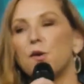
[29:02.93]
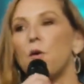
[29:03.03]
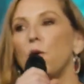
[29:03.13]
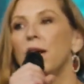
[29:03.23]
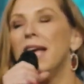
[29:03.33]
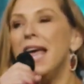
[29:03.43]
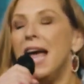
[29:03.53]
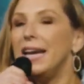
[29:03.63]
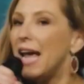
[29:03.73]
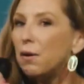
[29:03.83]
old,
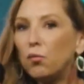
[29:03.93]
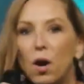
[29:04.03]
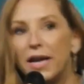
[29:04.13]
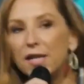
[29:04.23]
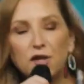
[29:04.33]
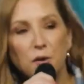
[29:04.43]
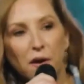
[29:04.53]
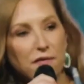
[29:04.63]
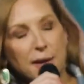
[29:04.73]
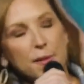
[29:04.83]
and he came running into
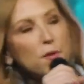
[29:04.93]
our family